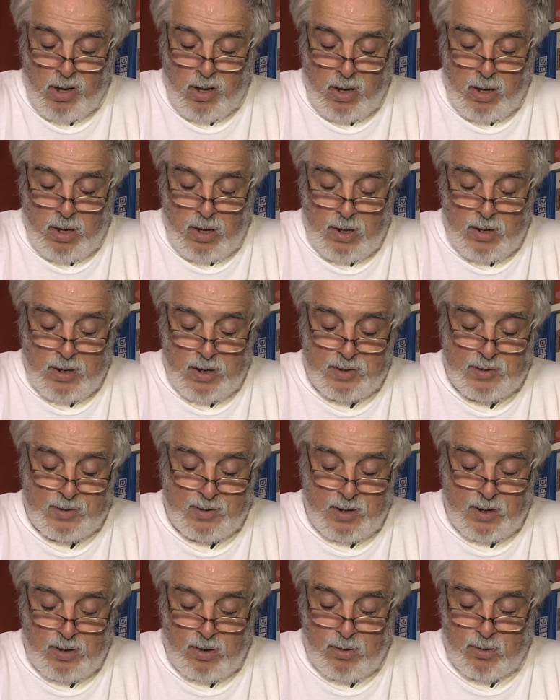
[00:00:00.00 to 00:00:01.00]
And I
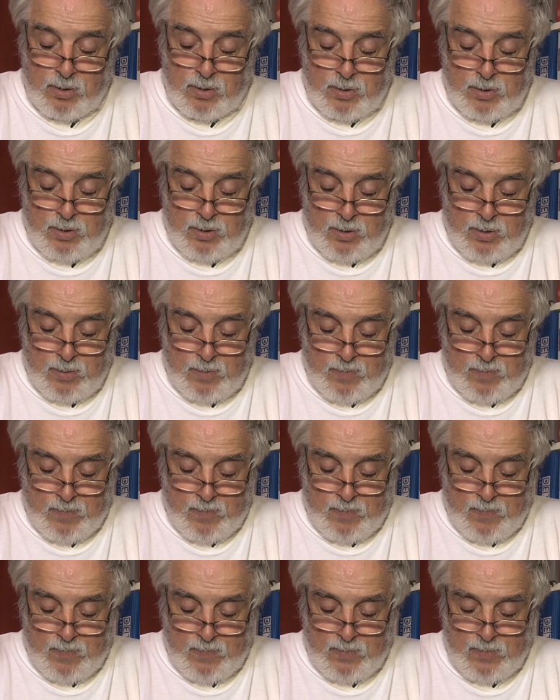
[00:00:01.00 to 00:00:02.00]
said, look,
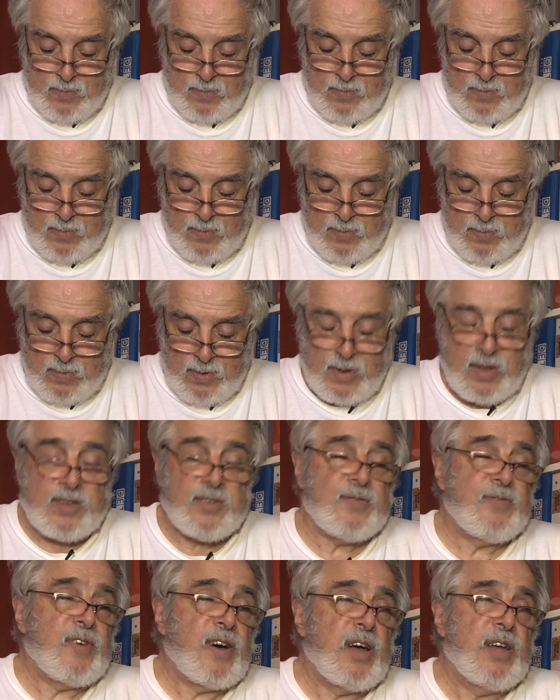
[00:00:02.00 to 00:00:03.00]
that's
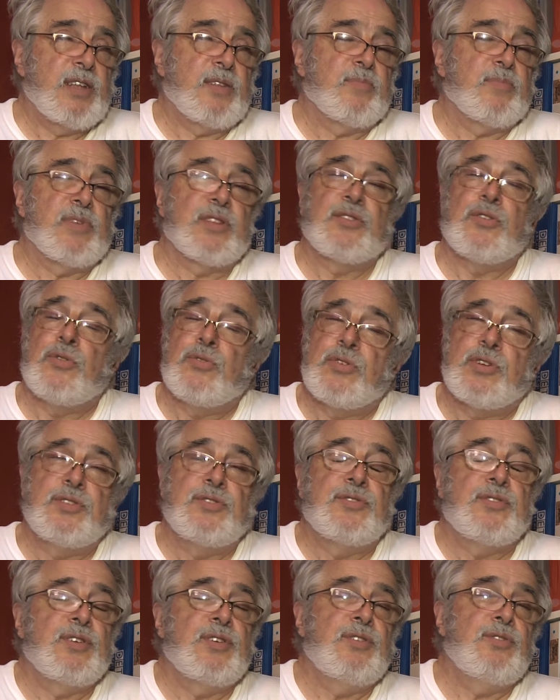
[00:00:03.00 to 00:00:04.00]
fine, but don't
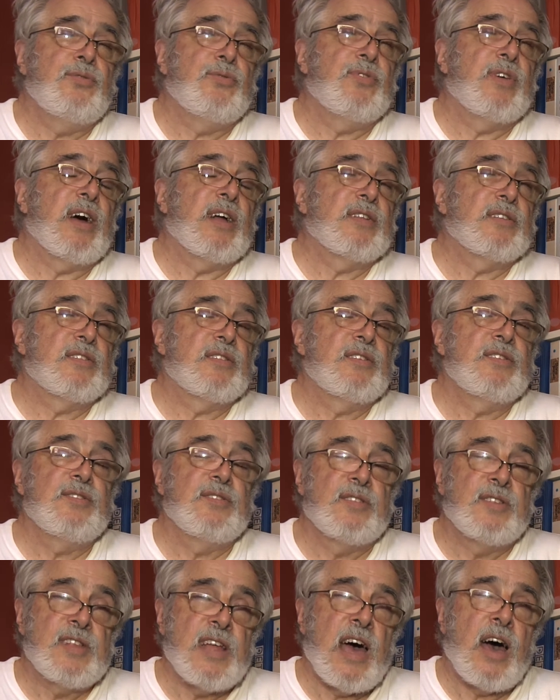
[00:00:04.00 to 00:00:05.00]
continue that
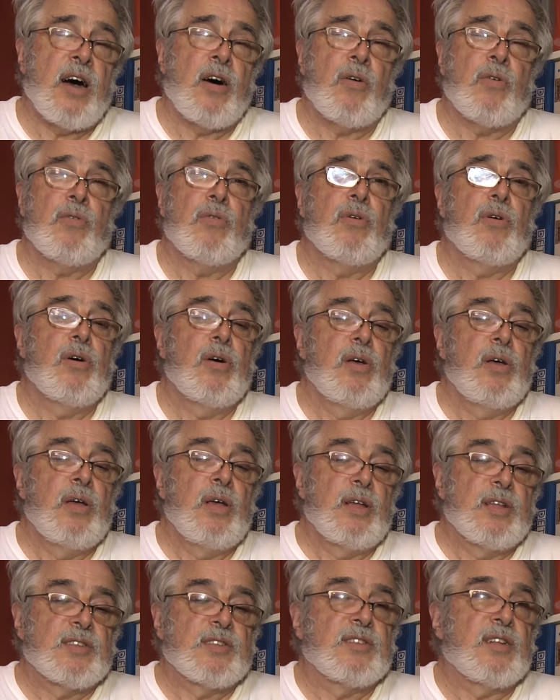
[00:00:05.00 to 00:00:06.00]
now.
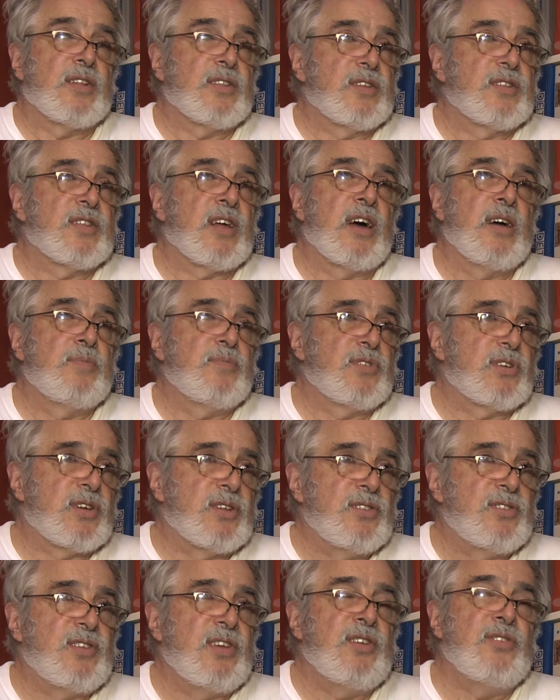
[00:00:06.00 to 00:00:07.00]
It's not the time to
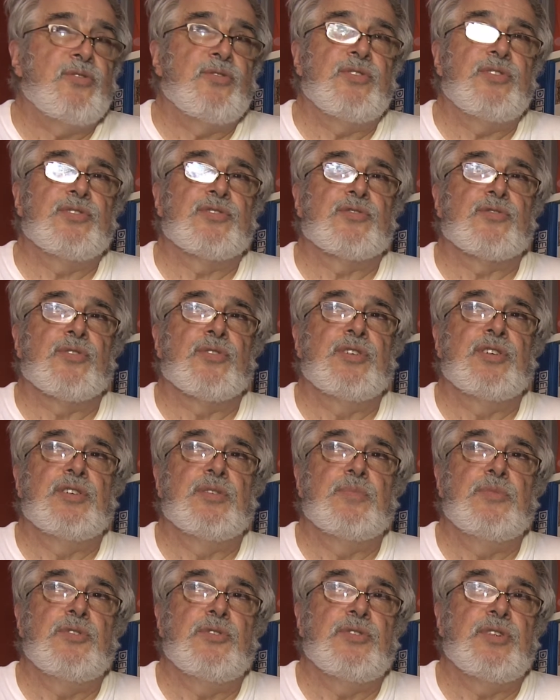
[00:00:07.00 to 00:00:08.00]
continue destroying
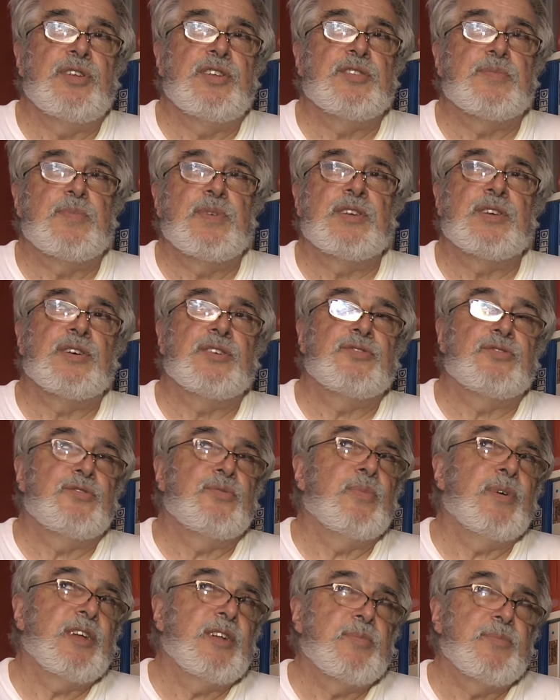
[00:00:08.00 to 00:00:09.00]
communities because you
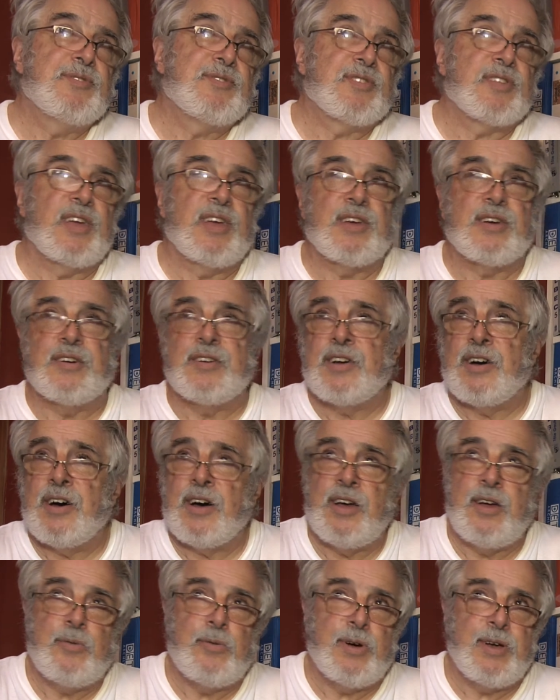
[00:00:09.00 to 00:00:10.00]
made a mistake on a
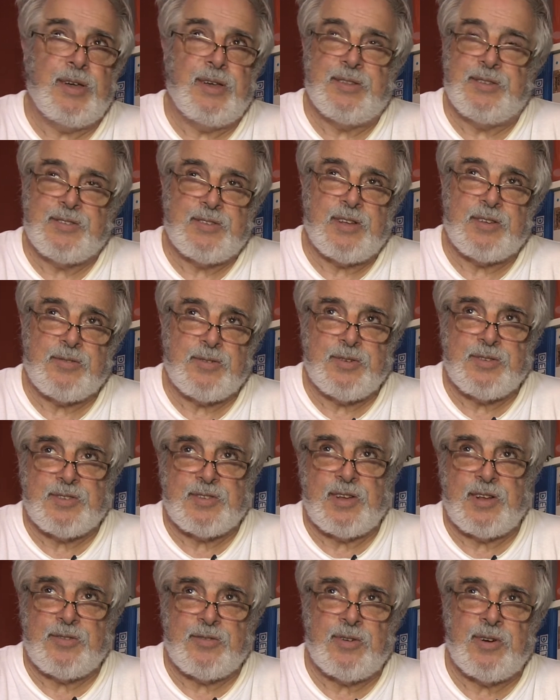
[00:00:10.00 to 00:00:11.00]
highway, etc.,
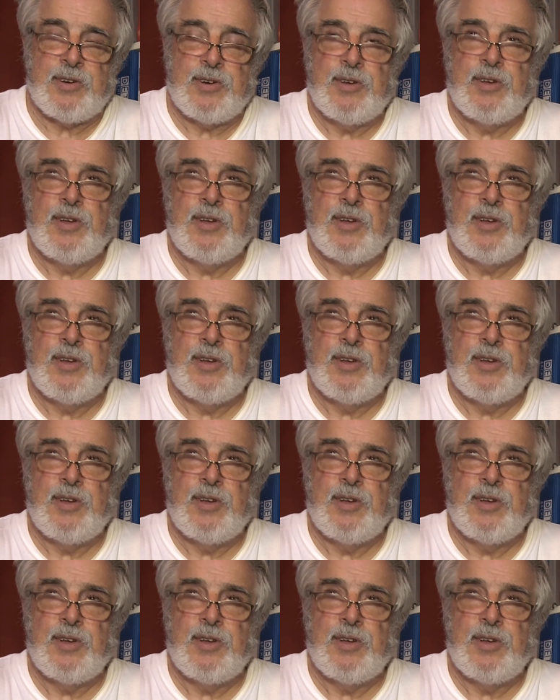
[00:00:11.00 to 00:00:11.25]
etc.